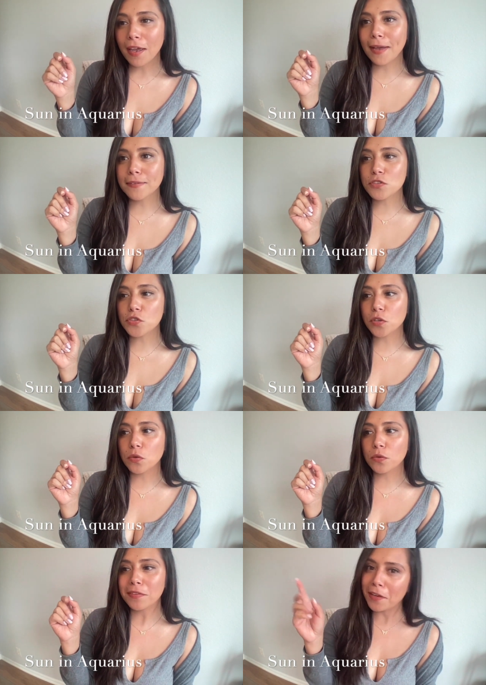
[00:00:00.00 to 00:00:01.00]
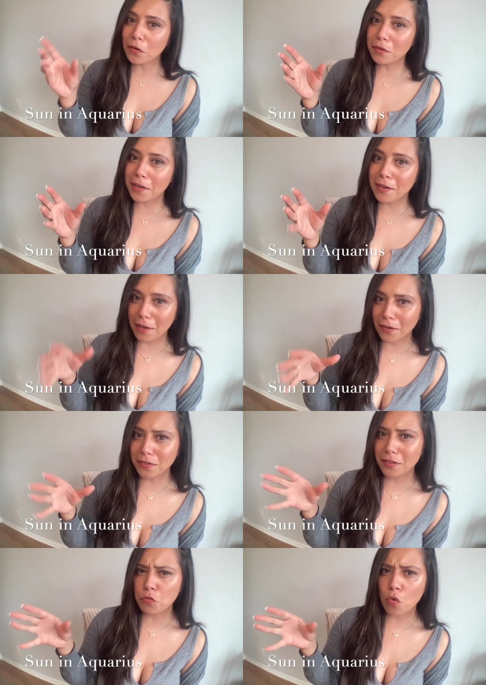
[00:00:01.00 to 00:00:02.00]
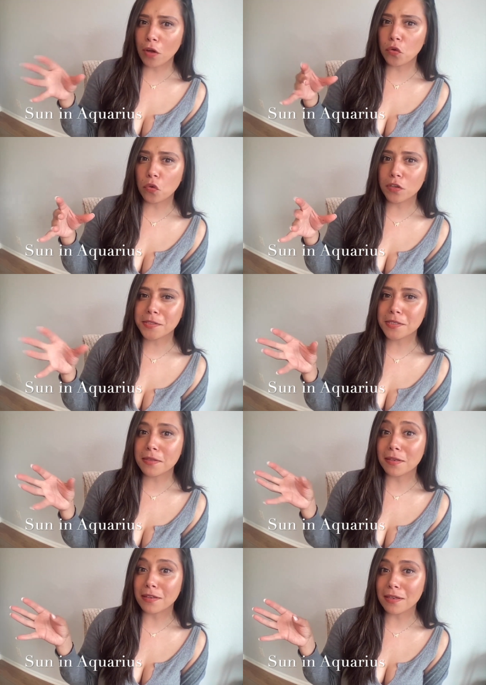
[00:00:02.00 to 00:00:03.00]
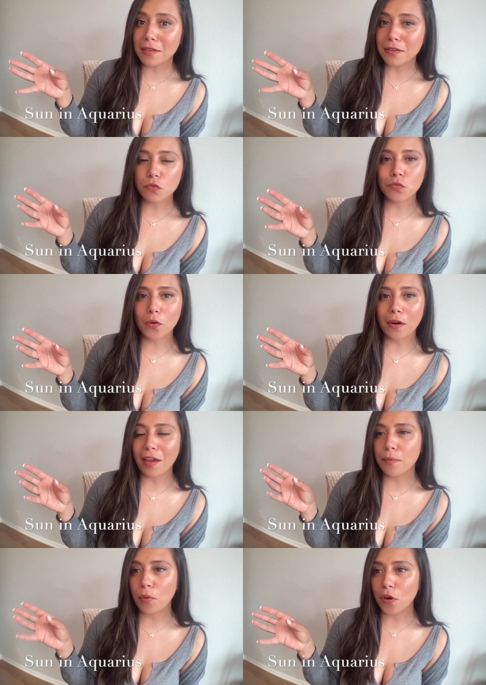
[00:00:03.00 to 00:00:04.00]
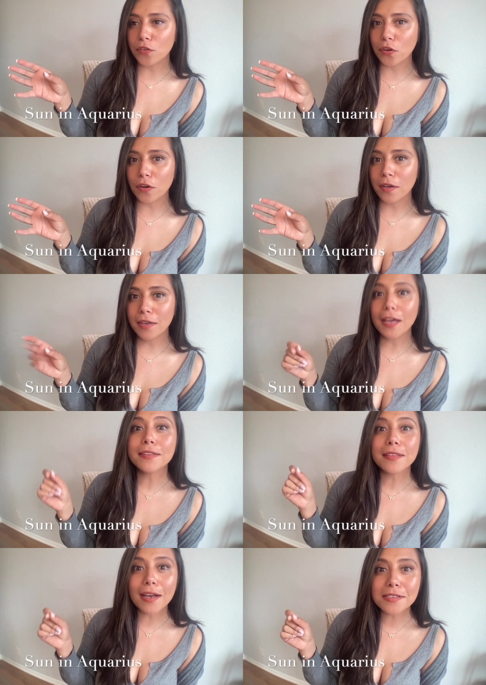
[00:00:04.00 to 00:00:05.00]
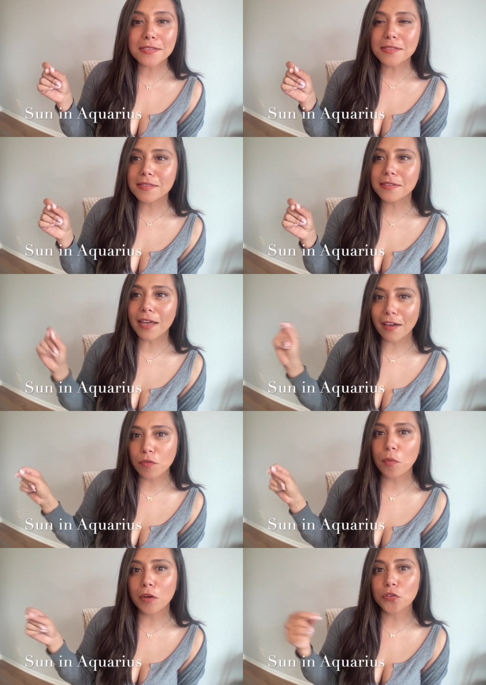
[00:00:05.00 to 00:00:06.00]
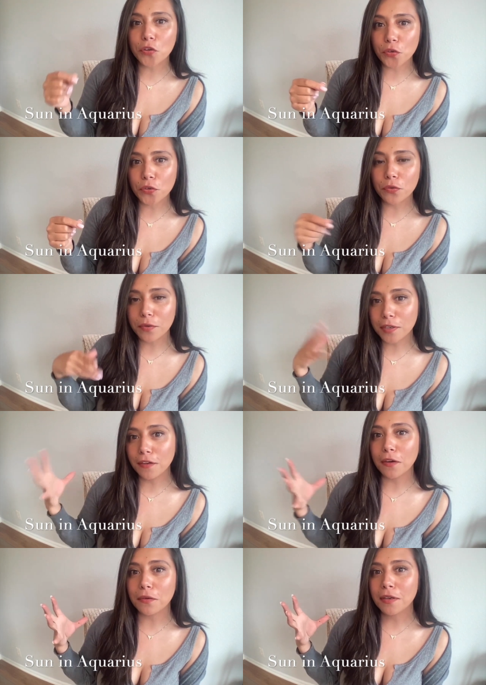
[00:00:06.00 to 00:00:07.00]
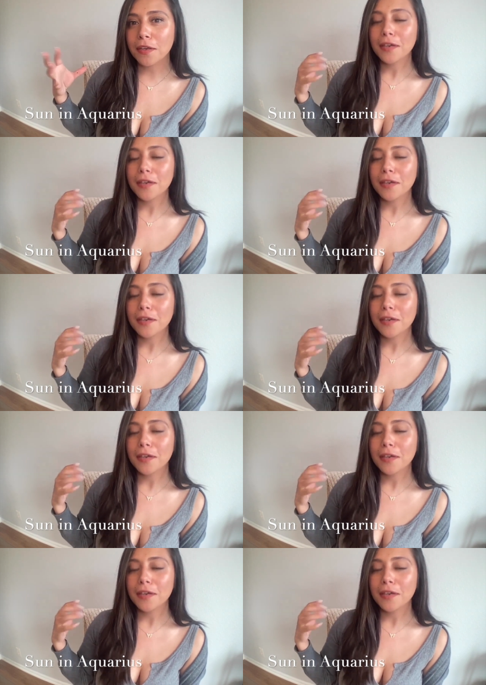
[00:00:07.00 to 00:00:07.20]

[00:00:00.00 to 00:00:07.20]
And so they don't inherently want or see the need for a partner unless they have a partner who, you know,